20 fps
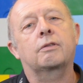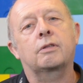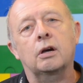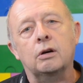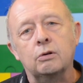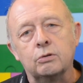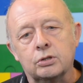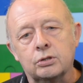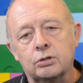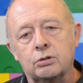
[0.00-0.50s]

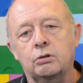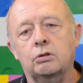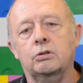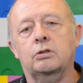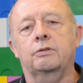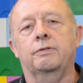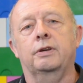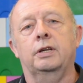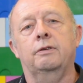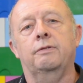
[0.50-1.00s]
those
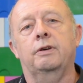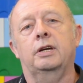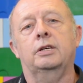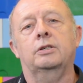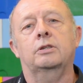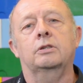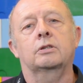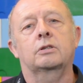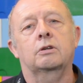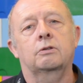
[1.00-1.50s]
sorts of
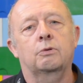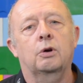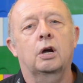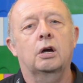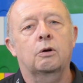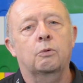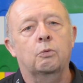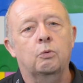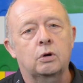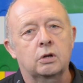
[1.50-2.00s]
innovations
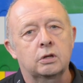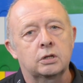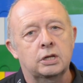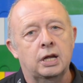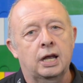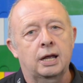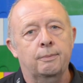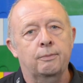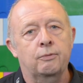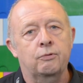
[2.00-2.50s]
are what has
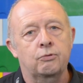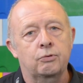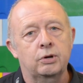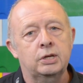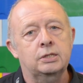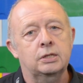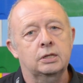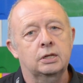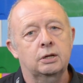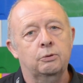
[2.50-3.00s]
happened
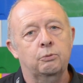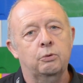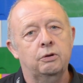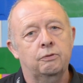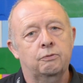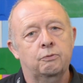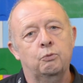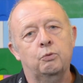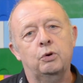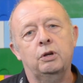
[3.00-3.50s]
recently.
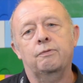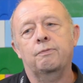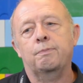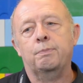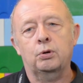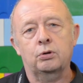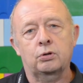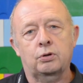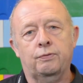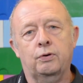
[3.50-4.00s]
We've
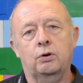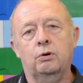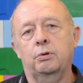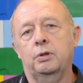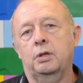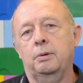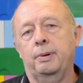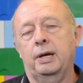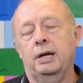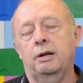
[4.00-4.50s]
pushed
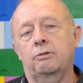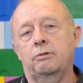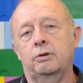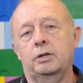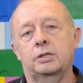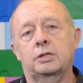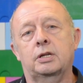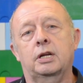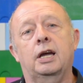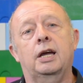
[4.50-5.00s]
forward the
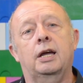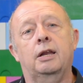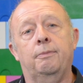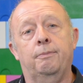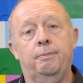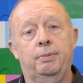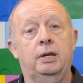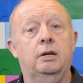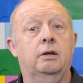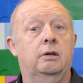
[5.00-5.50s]
boundaries
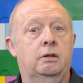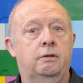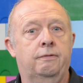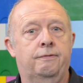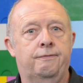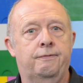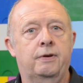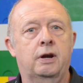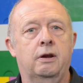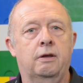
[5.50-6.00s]
and been at the
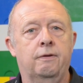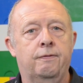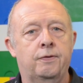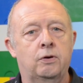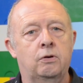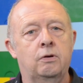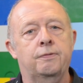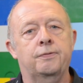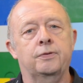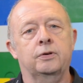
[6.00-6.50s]
very
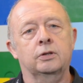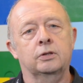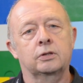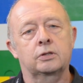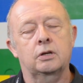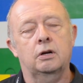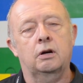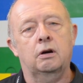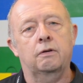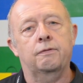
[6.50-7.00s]

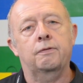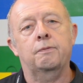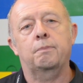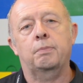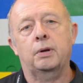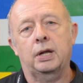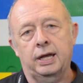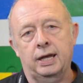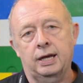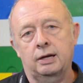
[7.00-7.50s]
forefront of
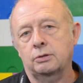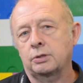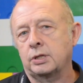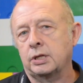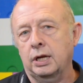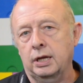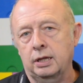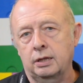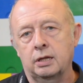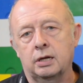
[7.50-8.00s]
playout
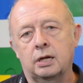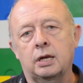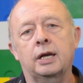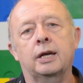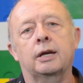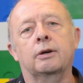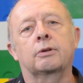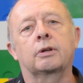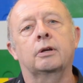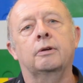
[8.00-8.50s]
in the
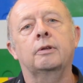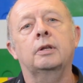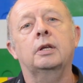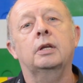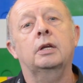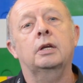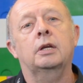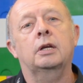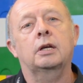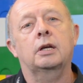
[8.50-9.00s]
cloud,
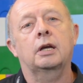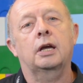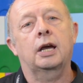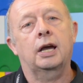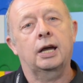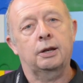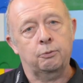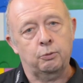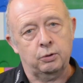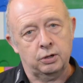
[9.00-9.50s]

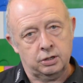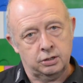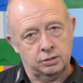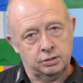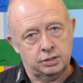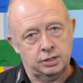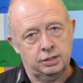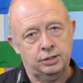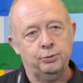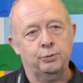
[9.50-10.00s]
and we're
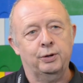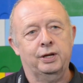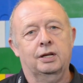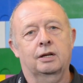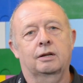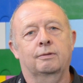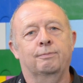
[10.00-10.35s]
continuing.